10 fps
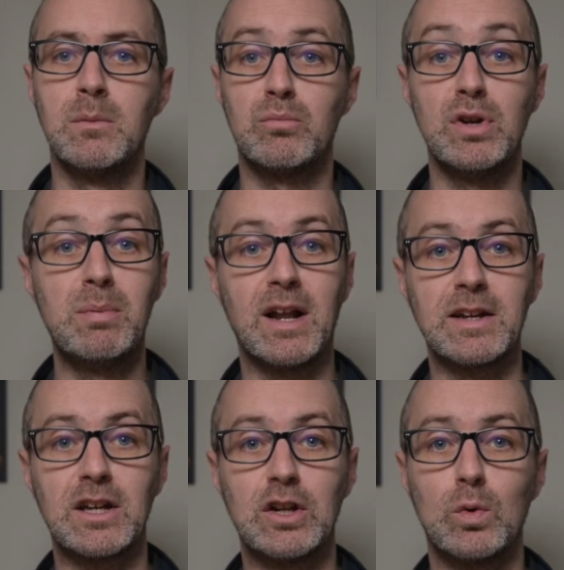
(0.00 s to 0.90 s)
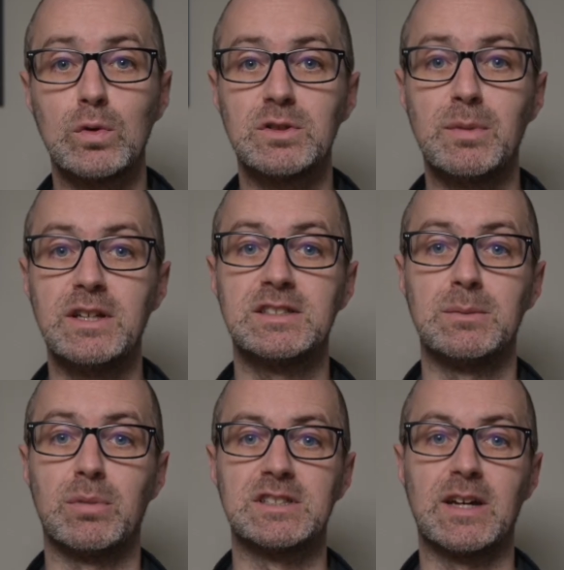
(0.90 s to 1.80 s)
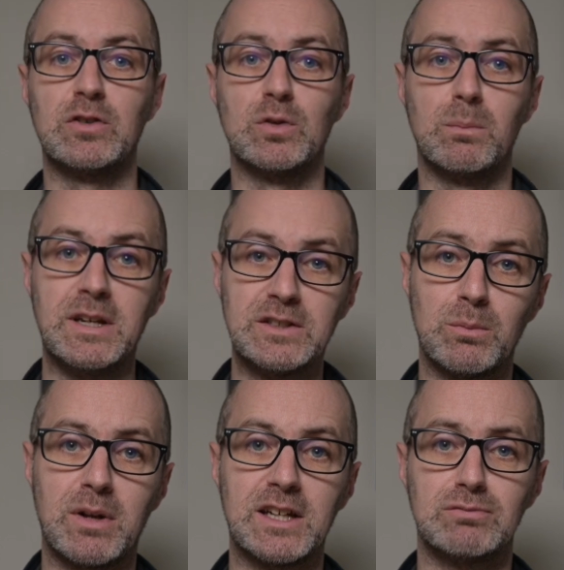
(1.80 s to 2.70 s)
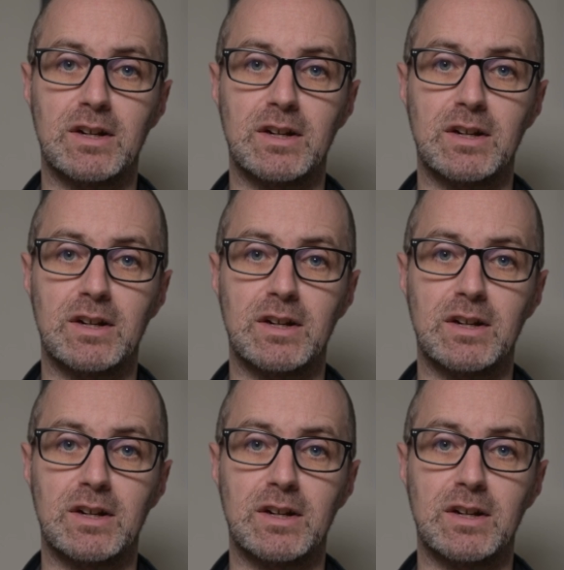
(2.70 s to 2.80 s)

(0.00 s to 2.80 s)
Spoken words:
Pre-planning can also be as simple as having your mise en place